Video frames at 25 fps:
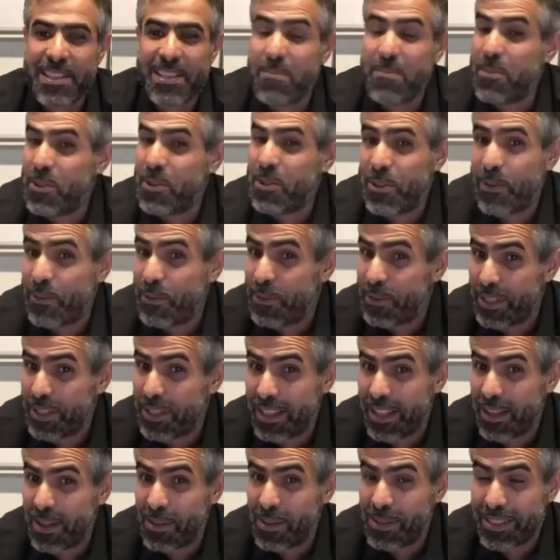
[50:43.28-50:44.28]
beautiful
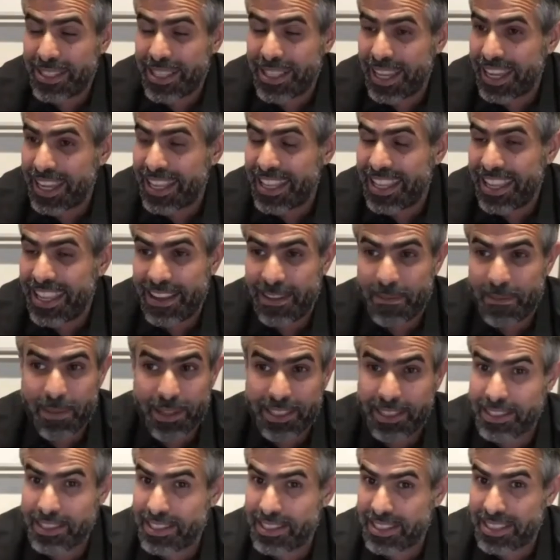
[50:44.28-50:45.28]
old technique,
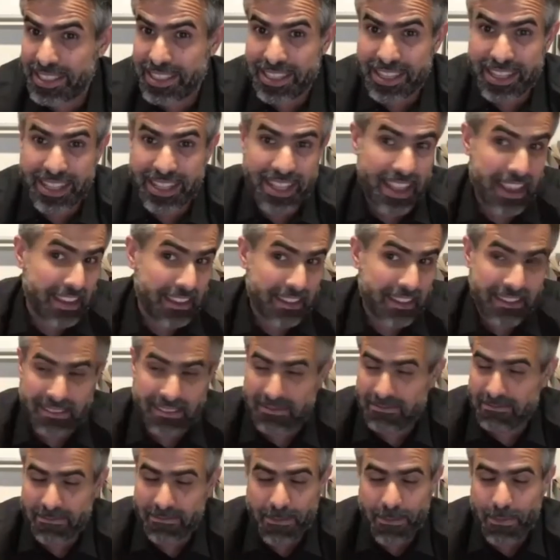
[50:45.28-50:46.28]
but it's still like
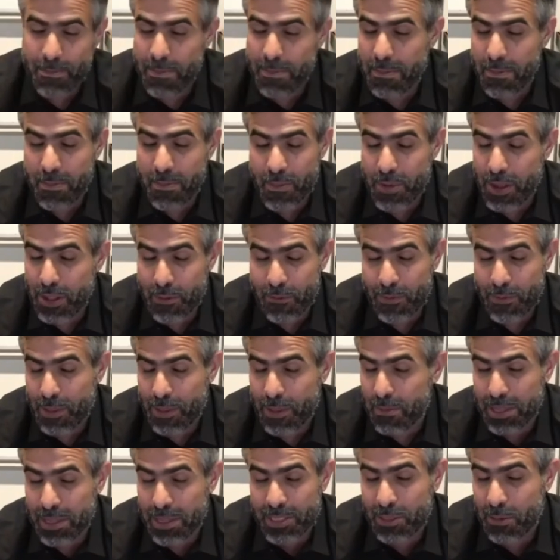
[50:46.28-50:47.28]
one of the
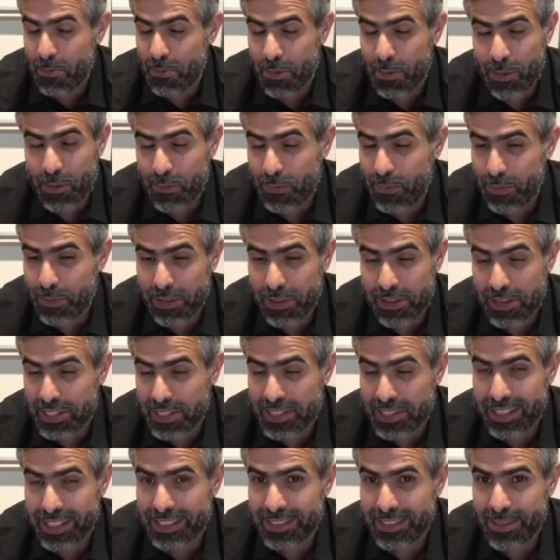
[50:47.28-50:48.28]
most beautiful
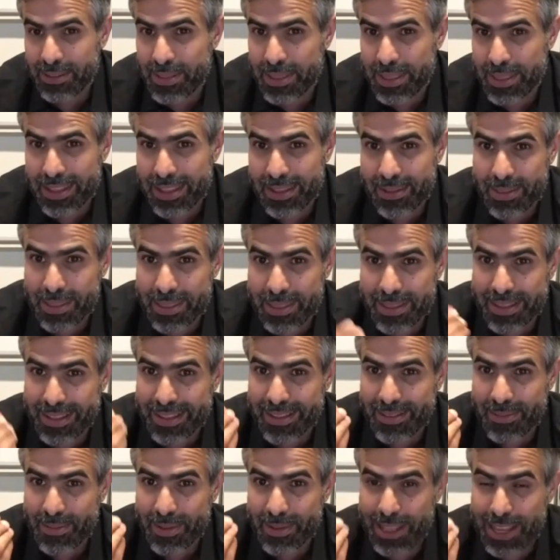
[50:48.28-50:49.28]
results on
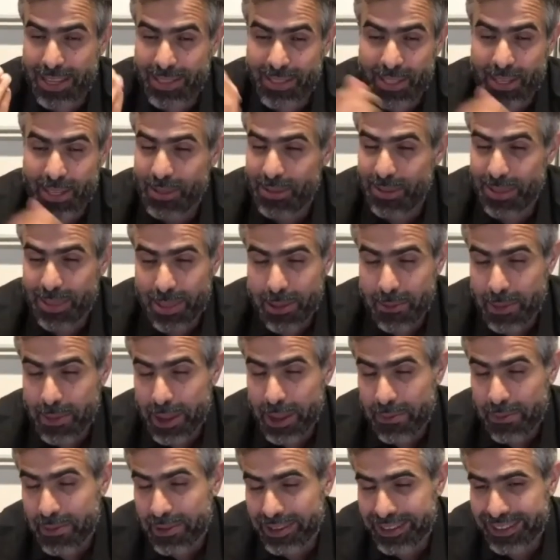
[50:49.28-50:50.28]
the when I see it in the
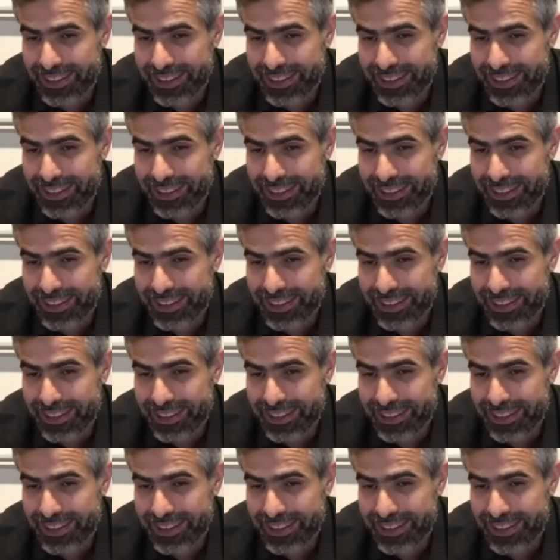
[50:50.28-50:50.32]
paper.